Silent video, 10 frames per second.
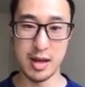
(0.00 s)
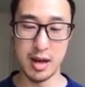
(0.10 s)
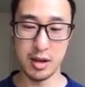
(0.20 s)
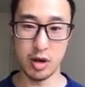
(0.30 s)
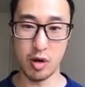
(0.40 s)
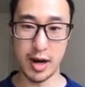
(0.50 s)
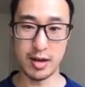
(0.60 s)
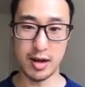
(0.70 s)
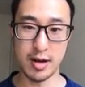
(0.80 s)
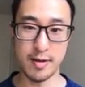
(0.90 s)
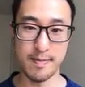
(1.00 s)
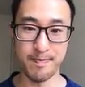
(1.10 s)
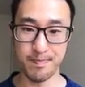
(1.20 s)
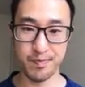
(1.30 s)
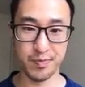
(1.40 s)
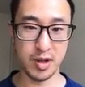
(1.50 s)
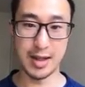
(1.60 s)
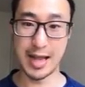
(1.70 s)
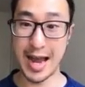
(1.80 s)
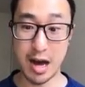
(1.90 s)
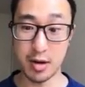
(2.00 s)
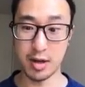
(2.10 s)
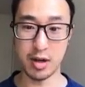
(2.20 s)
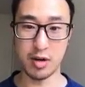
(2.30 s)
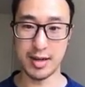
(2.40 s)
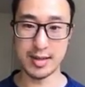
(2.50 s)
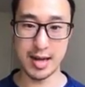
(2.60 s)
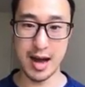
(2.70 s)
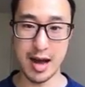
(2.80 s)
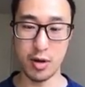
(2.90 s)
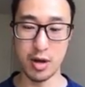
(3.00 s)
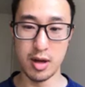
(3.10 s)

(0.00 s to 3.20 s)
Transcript: the correct layout and the correct style,